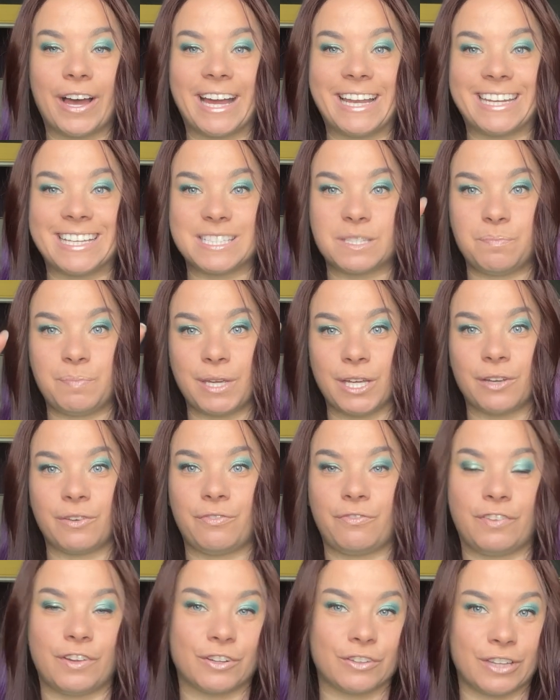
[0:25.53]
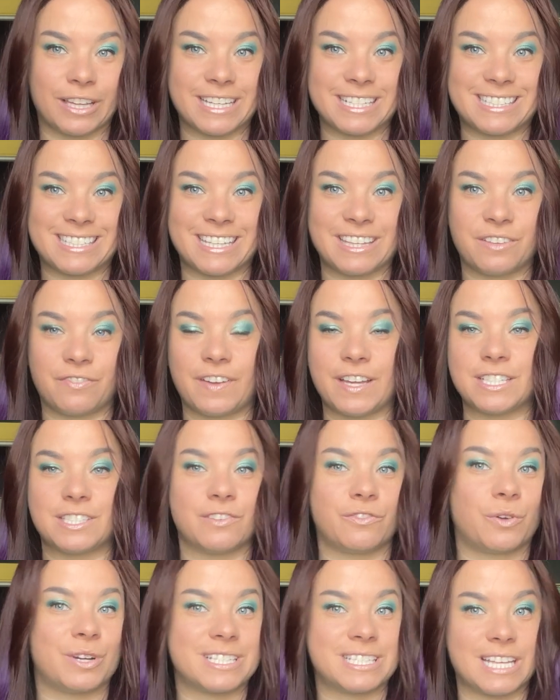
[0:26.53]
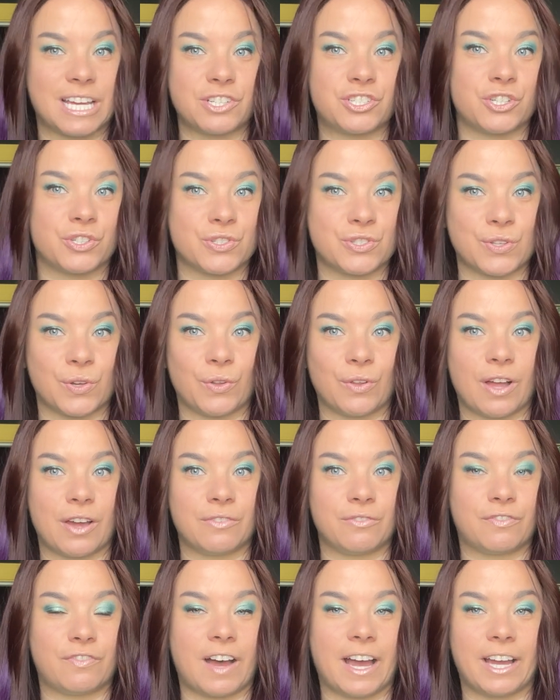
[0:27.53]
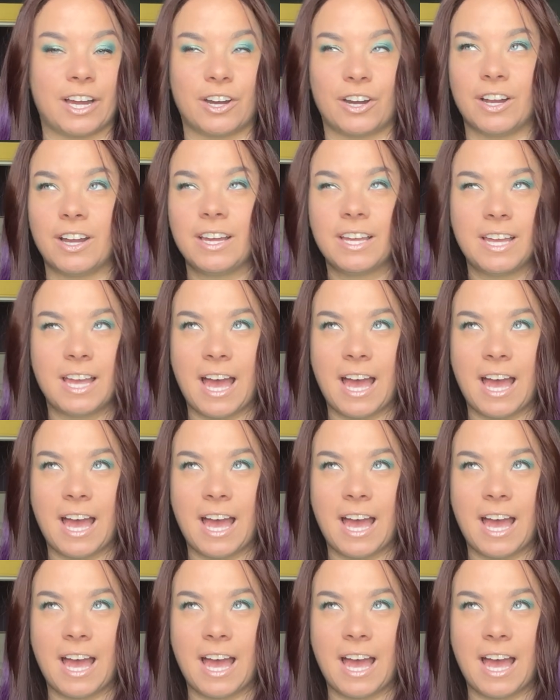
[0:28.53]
and it's "Be fearless in the face of what sets your soul on fire."